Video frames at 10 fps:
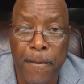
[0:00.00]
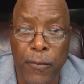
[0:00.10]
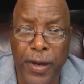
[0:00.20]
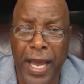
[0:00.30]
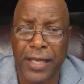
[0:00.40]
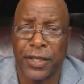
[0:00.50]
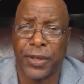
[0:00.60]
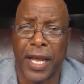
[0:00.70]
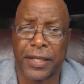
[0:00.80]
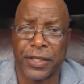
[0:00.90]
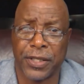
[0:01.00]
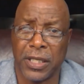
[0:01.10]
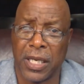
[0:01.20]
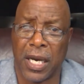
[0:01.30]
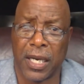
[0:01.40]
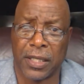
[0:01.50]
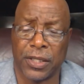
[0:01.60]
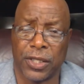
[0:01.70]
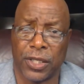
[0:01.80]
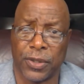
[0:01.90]
We got to learn how to see God in
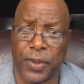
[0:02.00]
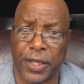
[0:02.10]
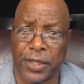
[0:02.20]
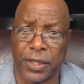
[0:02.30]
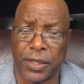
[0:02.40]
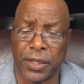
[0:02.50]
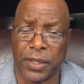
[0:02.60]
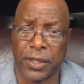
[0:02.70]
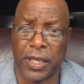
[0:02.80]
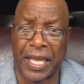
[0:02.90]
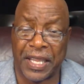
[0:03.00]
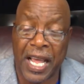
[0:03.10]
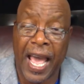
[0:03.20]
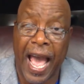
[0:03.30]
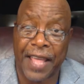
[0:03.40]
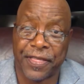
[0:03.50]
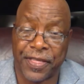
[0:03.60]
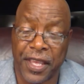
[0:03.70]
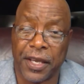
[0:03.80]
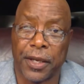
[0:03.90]
situations. And I
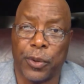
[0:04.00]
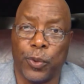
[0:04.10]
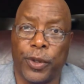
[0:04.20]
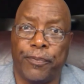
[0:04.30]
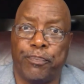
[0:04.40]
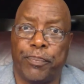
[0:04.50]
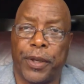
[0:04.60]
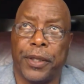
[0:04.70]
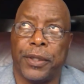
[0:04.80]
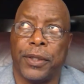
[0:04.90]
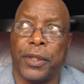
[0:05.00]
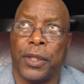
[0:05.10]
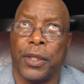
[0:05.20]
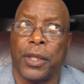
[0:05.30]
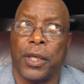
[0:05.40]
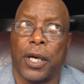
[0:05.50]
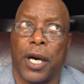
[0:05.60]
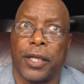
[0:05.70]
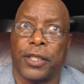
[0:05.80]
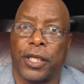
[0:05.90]
think we've been
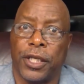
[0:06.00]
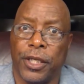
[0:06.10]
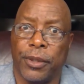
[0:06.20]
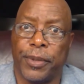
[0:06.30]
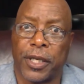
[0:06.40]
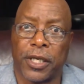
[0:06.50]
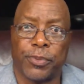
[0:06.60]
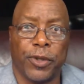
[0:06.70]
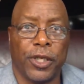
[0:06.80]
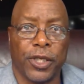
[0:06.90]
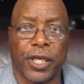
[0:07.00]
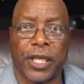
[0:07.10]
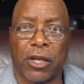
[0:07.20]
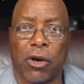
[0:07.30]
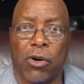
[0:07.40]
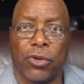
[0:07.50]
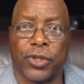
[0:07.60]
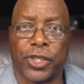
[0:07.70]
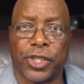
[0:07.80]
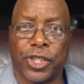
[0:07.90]
unclear because we've been looking at all
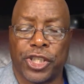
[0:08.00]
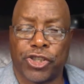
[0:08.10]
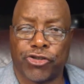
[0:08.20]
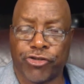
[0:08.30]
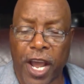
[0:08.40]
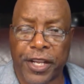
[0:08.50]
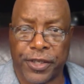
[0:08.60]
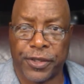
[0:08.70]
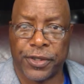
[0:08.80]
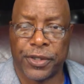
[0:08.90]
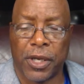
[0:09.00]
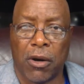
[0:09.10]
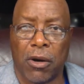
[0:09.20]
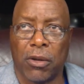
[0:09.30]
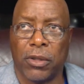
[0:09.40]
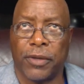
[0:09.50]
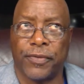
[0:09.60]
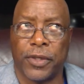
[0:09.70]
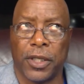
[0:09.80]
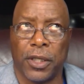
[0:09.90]
the distractors, all
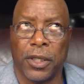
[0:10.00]
of the